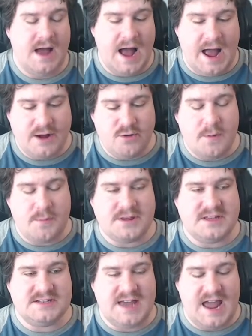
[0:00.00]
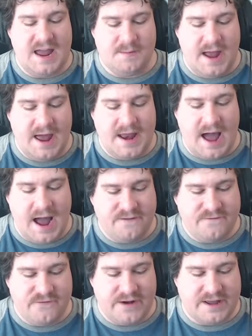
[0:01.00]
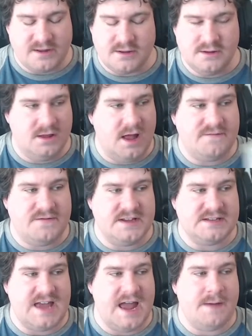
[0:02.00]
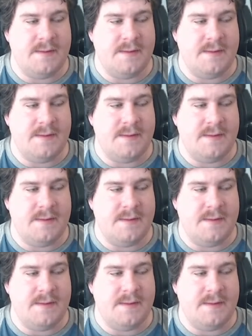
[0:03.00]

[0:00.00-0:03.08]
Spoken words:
I grew up with this game, and I freaking love this game.